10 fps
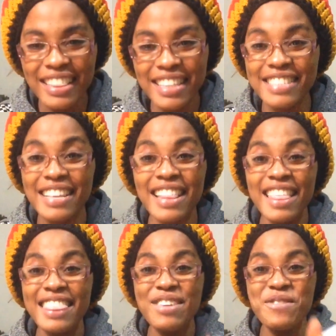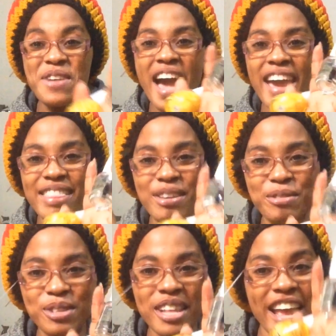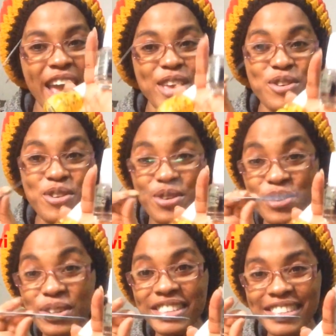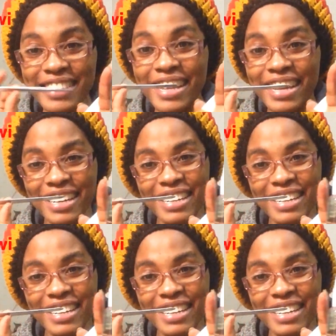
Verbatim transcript: these are the 3 items that I use